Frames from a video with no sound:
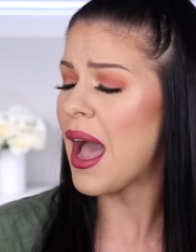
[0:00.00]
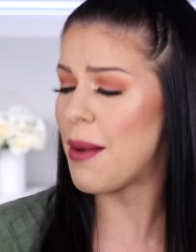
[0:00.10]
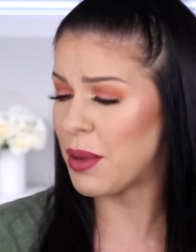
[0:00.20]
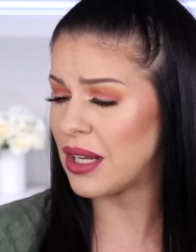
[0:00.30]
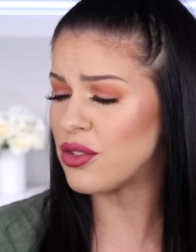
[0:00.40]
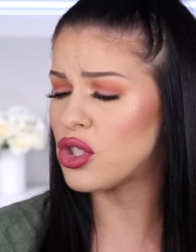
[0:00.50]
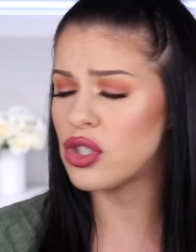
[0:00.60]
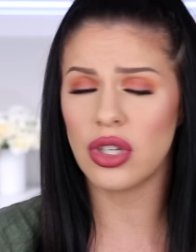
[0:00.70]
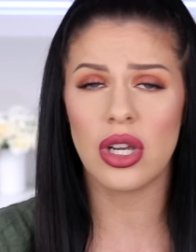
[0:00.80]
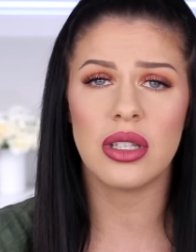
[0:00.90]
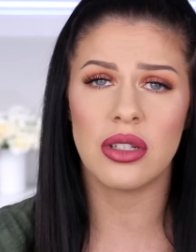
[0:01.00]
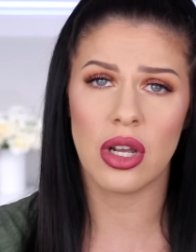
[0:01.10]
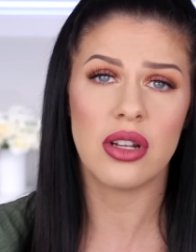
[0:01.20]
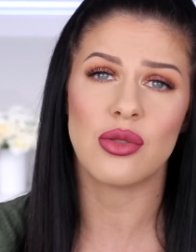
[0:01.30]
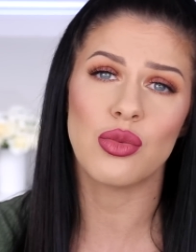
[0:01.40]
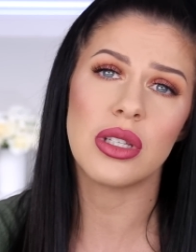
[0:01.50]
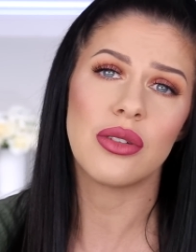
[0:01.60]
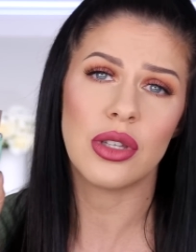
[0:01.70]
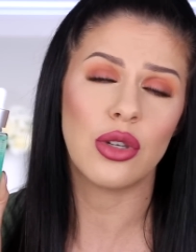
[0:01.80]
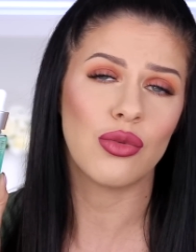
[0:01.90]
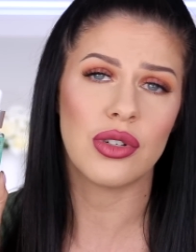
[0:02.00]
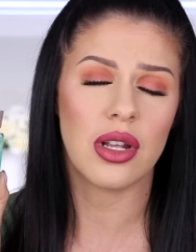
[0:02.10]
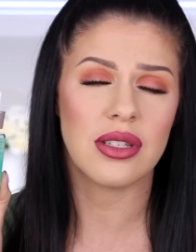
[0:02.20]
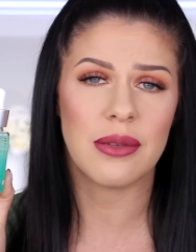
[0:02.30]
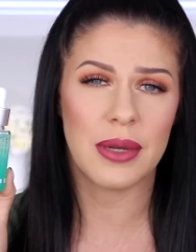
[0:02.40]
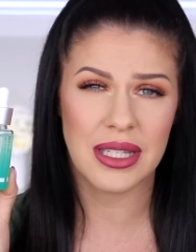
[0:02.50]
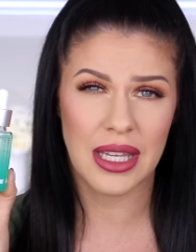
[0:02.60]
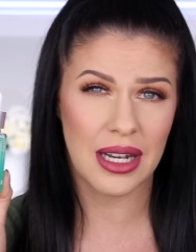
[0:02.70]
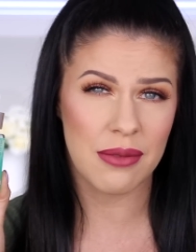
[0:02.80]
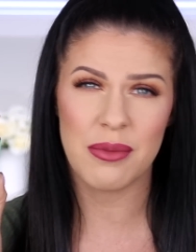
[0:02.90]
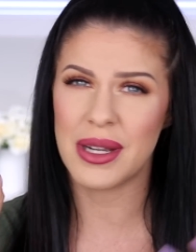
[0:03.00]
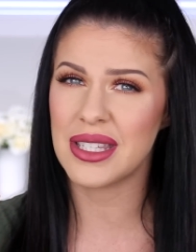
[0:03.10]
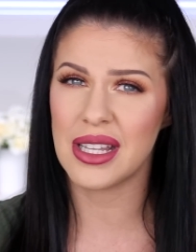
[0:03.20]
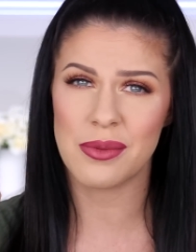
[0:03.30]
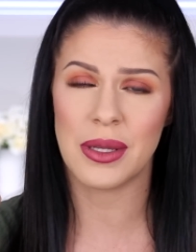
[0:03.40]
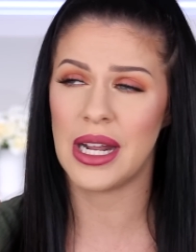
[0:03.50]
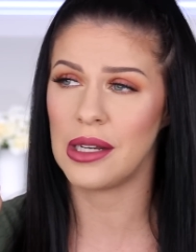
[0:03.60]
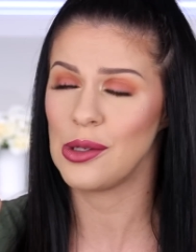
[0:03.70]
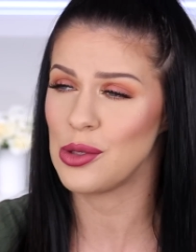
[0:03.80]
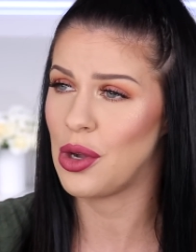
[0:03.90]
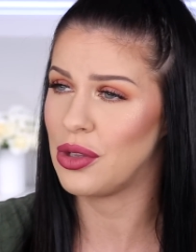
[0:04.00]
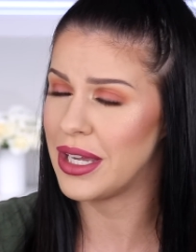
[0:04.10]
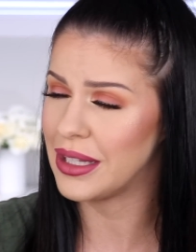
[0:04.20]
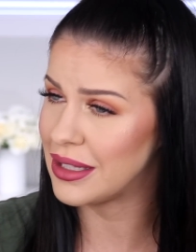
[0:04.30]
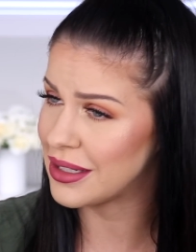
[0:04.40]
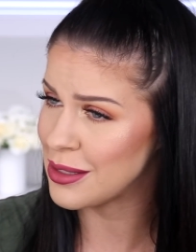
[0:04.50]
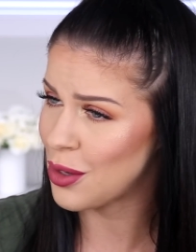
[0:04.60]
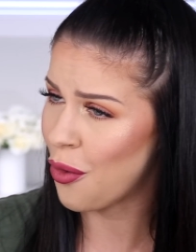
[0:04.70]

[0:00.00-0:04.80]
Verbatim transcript: um, and I've certainly noticed really, really good results in my skin. I mean, my skin's been out of control lately. Like it's a